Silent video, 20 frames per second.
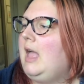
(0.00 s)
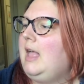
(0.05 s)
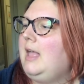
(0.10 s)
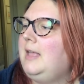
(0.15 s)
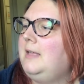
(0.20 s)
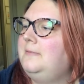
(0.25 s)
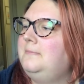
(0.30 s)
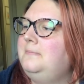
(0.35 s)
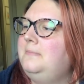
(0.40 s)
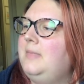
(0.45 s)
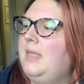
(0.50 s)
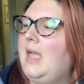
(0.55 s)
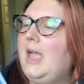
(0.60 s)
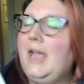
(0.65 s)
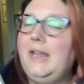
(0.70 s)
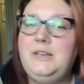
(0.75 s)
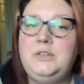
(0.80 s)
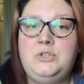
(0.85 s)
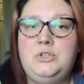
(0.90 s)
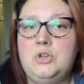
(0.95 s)
um,
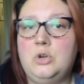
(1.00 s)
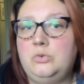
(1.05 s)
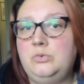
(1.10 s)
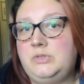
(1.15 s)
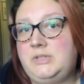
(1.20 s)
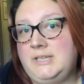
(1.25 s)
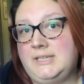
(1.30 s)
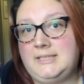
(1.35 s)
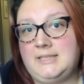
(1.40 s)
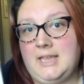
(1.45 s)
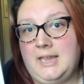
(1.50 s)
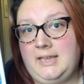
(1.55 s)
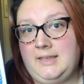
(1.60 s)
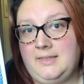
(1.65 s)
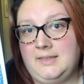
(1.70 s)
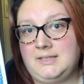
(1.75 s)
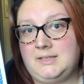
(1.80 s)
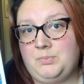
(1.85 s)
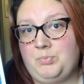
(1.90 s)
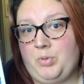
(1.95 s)
I don't dislike
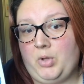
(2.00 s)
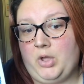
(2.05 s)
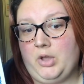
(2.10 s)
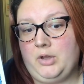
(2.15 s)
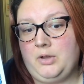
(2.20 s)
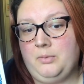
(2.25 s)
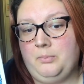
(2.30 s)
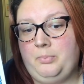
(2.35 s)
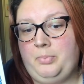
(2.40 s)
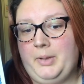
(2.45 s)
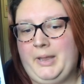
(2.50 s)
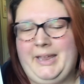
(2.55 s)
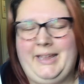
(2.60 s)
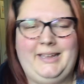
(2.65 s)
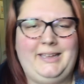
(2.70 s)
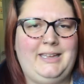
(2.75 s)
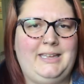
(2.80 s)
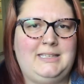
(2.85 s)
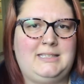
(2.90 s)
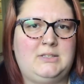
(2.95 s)
this book,
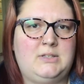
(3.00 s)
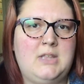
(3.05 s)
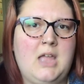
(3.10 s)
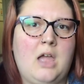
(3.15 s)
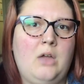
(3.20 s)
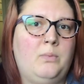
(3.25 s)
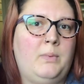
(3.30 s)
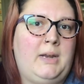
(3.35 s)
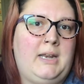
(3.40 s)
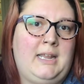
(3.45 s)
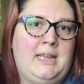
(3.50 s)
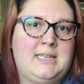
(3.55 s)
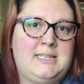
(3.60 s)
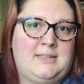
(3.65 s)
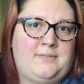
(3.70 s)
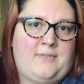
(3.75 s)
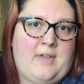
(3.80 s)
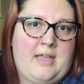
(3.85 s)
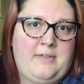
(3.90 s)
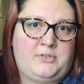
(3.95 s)
but it's not reading
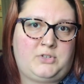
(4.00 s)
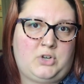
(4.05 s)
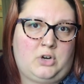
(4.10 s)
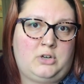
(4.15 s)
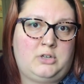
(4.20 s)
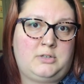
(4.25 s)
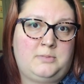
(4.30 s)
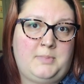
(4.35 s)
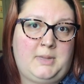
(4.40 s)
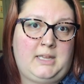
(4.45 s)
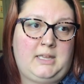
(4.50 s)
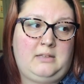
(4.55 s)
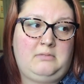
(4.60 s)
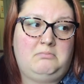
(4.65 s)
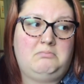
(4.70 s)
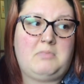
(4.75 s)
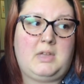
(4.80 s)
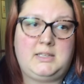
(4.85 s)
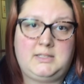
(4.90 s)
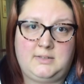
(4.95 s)
as a five star to me
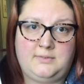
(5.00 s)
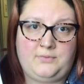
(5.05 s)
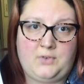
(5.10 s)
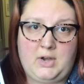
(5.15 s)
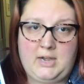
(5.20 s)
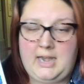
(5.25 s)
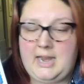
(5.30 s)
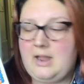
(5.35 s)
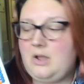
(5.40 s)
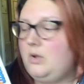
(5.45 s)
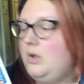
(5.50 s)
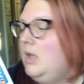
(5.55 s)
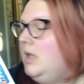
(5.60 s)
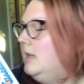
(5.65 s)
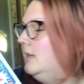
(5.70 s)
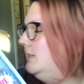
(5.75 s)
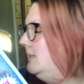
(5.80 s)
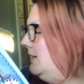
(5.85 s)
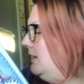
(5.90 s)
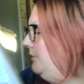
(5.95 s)
as of right now.
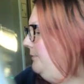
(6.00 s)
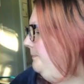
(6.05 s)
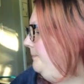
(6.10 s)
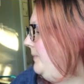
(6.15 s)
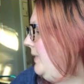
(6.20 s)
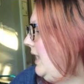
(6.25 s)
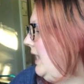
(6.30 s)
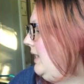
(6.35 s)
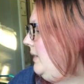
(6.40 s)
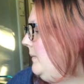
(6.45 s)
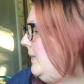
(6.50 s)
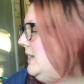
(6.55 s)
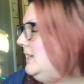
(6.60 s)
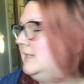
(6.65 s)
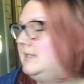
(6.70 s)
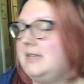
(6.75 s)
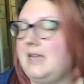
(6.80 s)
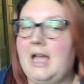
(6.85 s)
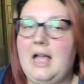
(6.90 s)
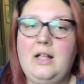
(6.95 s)
So,
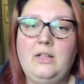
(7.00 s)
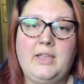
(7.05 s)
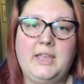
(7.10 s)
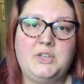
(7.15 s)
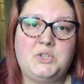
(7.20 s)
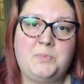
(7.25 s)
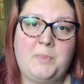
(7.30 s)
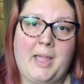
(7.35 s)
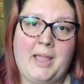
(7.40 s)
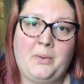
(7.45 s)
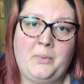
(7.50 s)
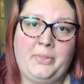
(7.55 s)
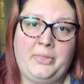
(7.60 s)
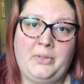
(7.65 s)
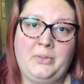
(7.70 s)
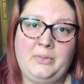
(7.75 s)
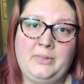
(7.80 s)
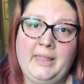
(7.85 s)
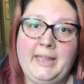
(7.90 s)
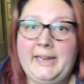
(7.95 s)
anyways, I'll catch back
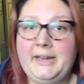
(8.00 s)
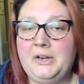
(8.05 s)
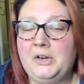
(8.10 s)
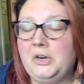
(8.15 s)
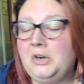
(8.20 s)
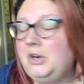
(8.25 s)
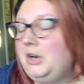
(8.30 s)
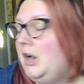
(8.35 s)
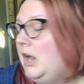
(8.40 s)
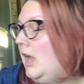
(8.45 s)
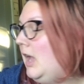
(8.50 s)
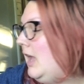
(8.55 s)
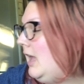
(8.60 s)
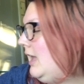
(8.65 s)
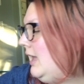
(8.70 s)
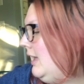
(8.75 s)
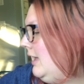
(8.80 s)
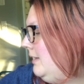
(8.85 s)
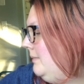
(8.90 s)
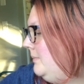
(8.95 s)
with you later
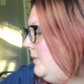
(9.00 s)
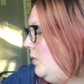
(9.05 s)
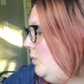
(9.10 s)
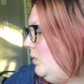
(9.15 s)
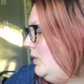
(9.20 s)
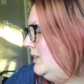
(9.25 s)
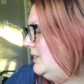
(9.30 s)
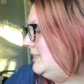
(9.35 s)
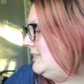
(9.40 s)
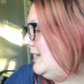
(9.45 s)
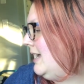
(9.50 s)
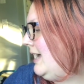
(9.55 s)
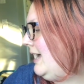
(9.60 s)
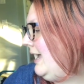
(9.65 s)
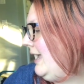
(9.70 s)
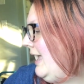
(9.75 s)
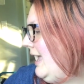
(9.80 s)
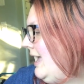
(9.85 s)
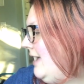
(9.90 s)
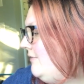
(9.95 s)
um, once
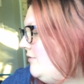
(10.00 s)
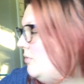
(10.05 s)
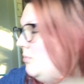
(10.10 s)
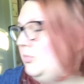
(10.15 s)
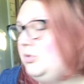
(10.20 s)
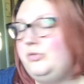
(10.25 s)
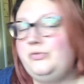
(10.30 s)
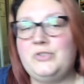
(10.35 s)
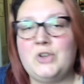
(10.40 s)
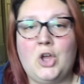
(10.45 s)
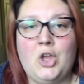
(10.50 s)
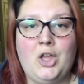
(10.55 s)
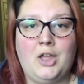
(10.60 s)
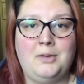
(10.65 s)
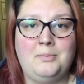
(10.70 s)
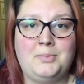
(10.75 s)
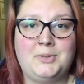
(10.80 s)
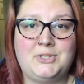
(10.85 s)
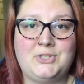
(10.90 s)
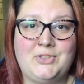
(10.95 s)
I have moved
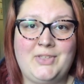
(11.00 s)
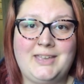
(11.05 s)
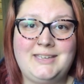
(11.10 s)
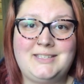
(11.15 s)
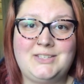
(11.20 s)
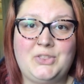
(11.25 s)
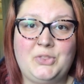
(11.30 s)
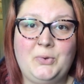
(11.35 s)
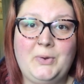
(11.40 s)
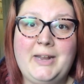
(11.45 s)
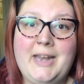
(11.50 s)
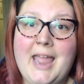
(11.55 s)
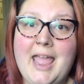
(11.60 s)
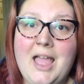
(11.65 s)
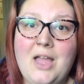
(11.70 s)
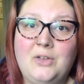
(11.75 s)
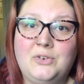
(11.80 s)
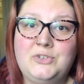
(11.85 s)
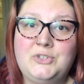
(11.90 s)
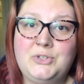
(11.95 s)
on. But so that's three
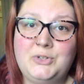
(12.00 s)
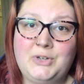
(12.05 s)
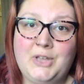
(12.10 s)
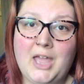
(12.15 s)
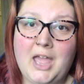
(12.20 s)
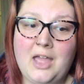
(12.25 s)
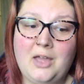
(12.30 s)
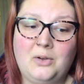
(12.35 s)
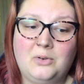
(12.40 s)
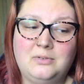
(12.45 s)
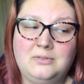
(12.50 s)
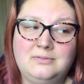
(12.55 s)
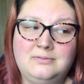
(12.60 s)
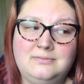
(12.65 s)
down, two to go.